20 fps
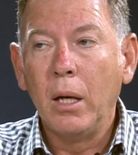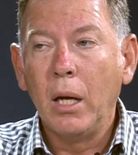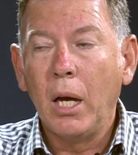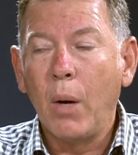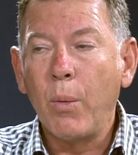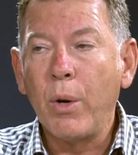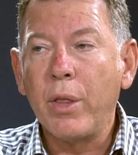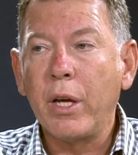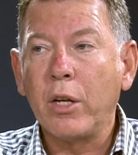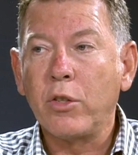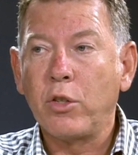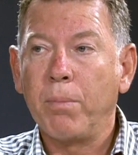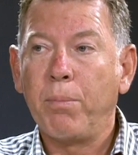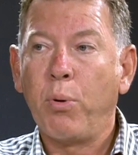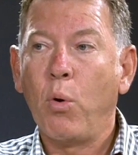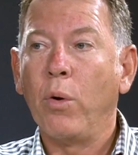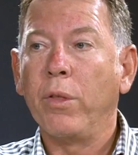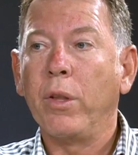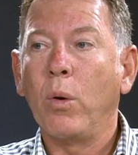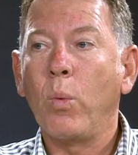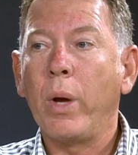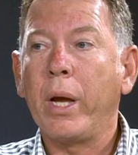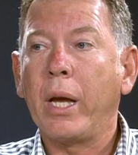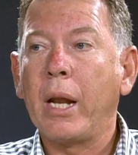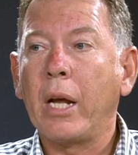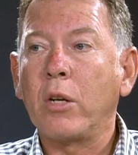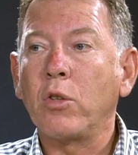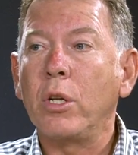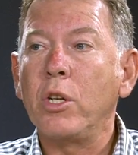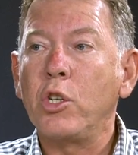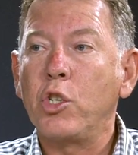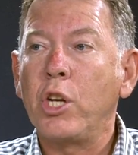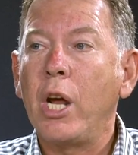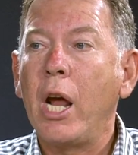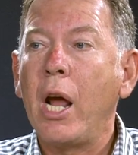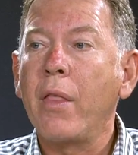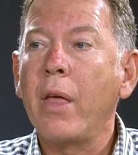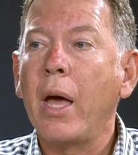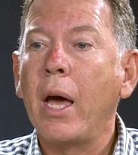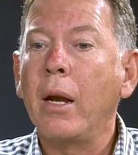and we think it's important that we can actually
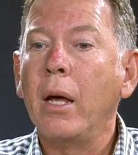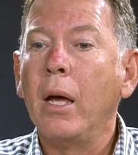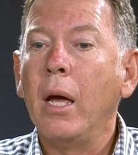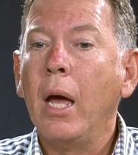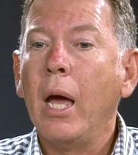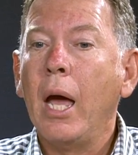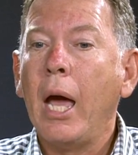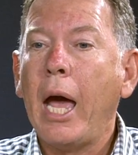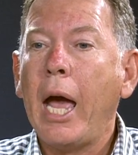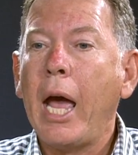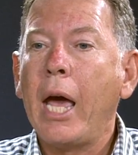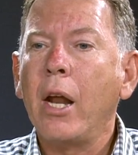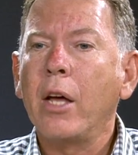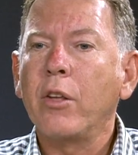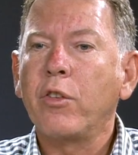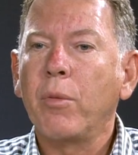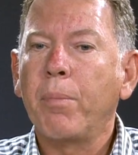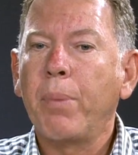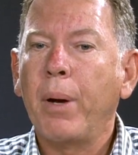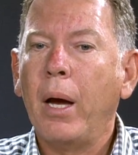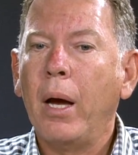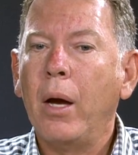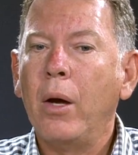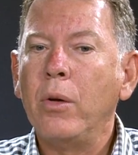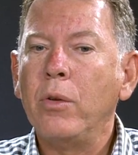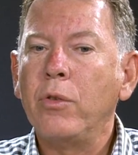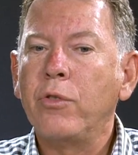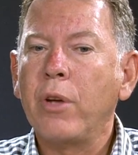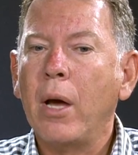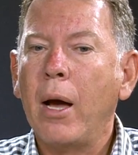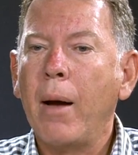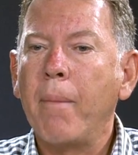share that. And I suppose